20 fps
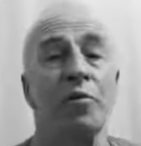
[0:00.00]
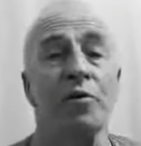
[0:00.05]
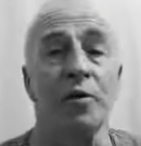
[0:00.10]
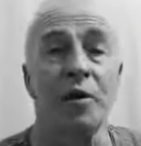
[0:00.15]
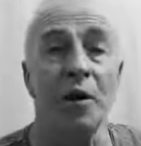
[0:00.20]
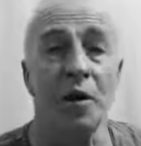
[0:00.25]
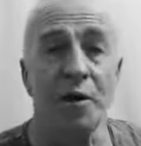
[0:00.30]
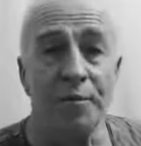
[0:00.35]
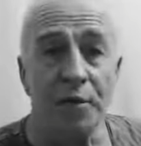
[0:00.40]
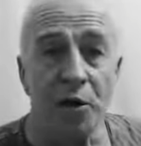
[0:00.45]

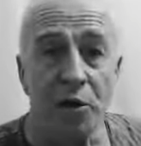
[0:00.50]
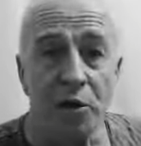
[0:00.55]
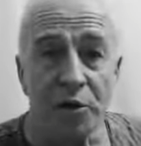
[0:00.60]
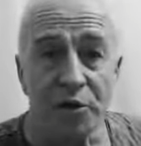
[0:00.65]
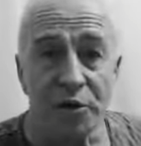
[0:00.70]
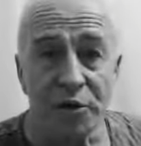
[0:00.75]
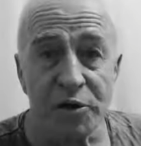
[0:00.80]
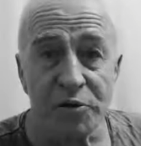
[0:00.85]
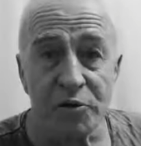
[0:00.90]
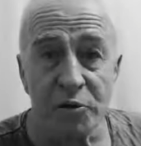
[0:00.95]
the
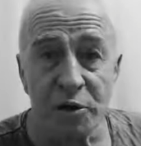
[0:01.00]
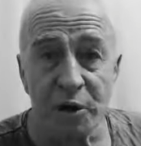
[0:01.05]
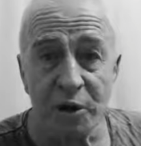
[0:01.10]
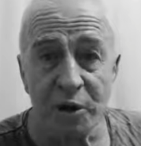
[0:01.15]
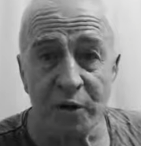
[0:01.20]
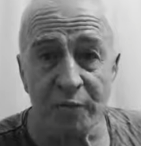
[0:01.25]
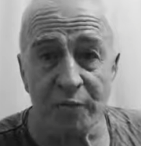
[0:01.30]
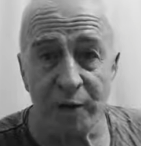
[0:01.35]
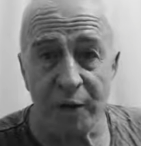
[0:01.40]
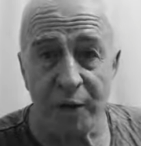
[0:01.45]
epiglottis when I
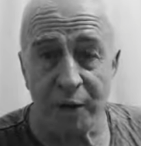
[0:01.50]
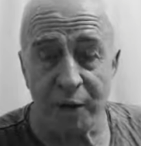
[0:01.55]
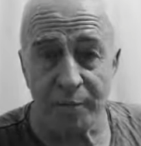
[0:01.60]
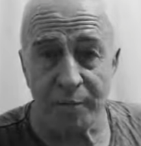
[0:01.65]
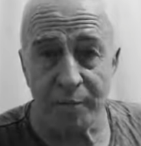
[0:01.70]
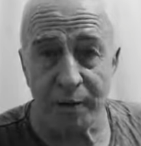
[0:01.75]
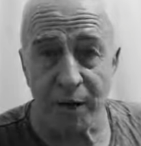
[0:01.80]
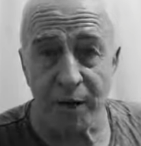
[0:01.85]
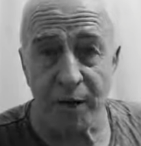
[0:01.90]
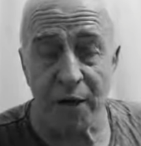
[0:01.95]
have my head
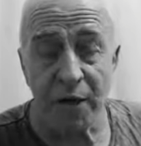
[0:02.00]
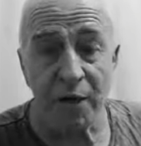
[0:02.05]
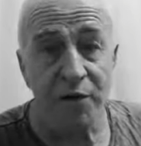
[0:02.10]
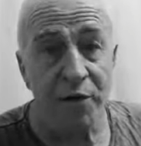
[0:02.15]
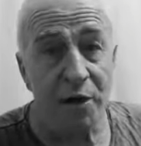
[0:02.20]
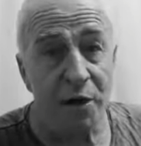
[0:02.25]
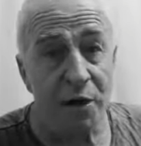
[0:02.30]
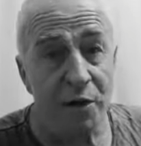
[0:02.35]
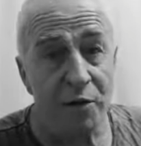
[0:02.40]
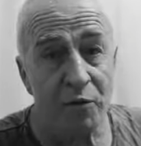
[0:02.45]
back and
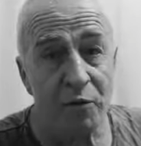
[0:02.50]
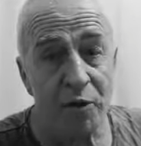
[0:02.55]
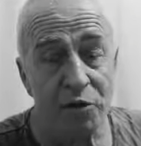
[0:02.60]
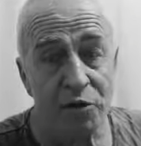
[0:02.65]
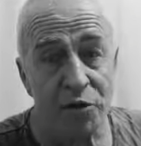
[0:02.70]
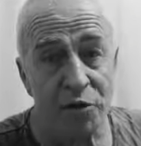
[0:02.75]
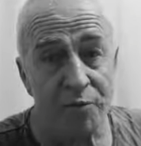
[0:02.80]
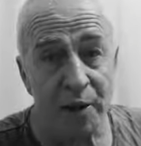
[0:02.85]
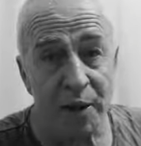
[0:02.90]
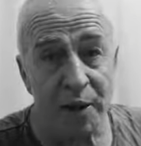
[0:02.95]
the air
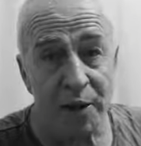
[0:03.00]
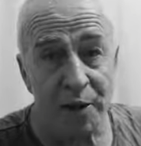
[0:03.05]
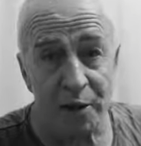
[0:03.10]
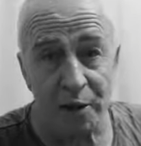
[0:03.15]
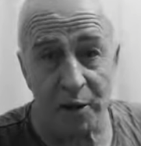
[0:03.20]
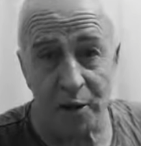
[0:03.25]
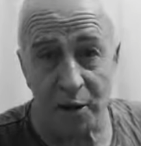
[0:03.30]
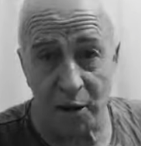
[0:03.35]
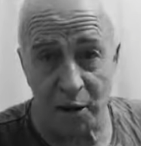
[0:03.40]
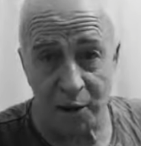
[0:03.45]
rushes back into
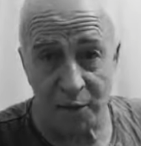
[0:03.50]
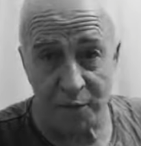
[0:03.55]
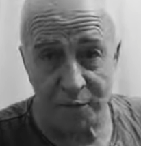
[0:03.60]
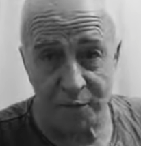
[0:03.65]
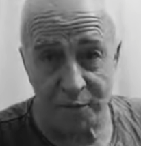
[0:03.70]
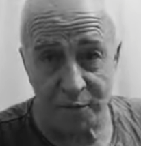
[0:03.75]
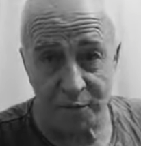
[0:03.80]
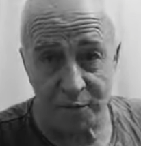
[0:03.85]
the lungs.